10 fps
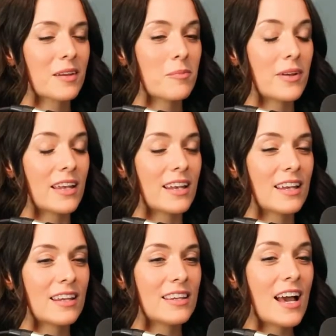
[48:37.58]
but
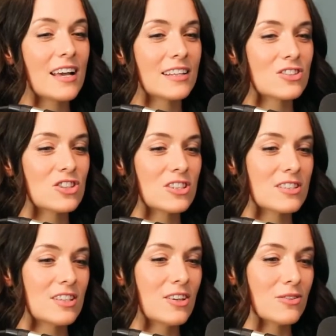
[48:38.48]
yeah, and
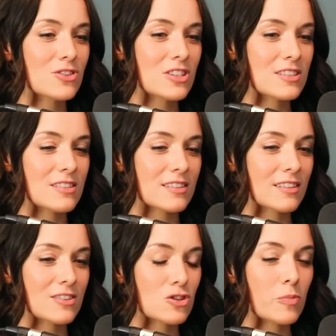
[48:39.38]
she's, she's
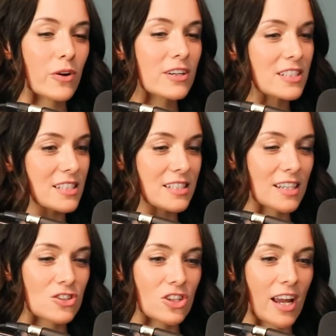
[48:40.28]
super
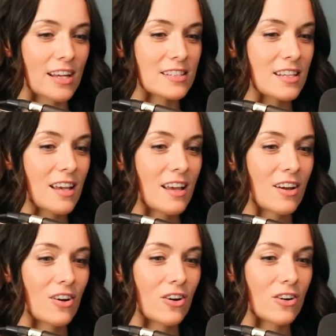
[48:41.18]
artistic. She has
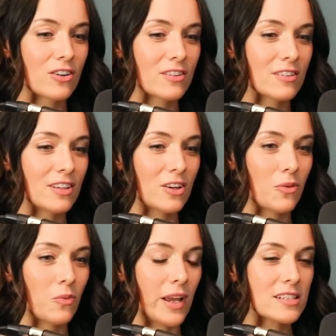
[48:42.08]
her,
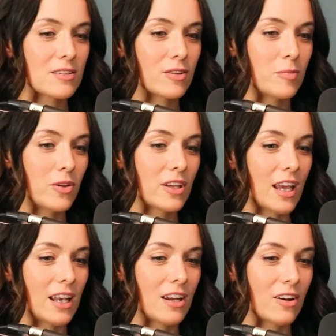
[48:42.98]
ways of
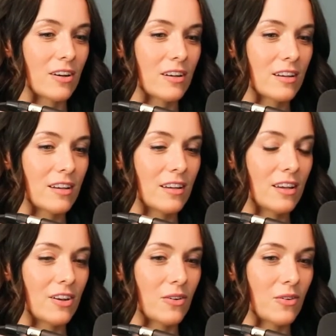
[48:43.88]
communicating, or,
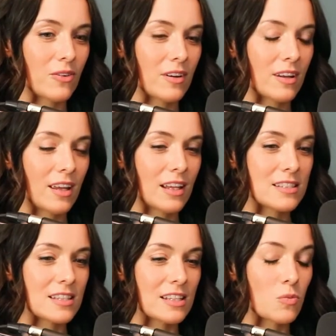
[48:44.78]

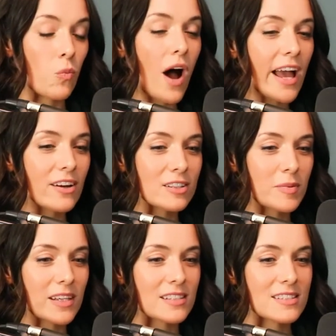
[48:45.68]
it's wild
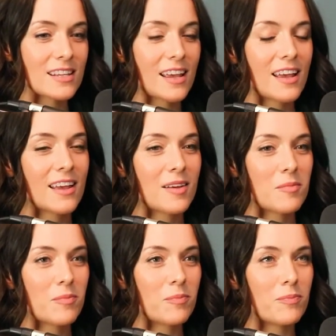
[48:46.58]
because
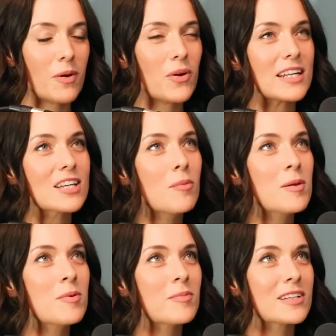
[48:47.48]
when I tell
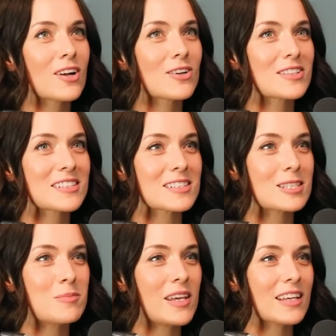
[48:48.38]
people my daughter doesn't
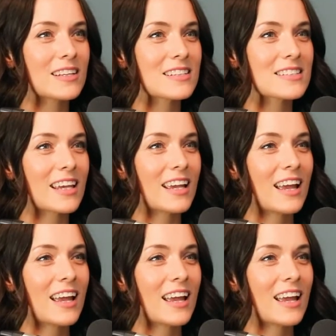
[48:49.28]
speak, and it's